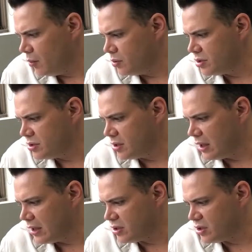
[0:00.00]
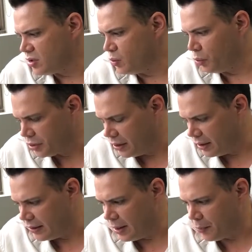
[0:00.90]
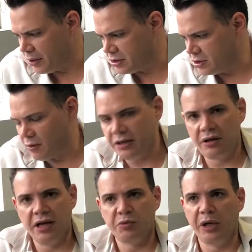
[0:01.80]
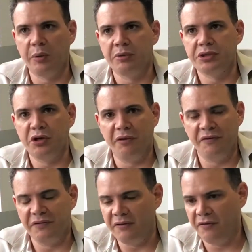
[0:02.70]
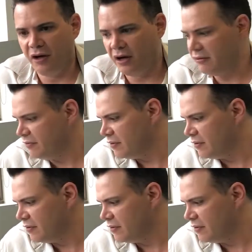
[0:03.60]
was slaughtered in the apprentices race last week when it was $1.55.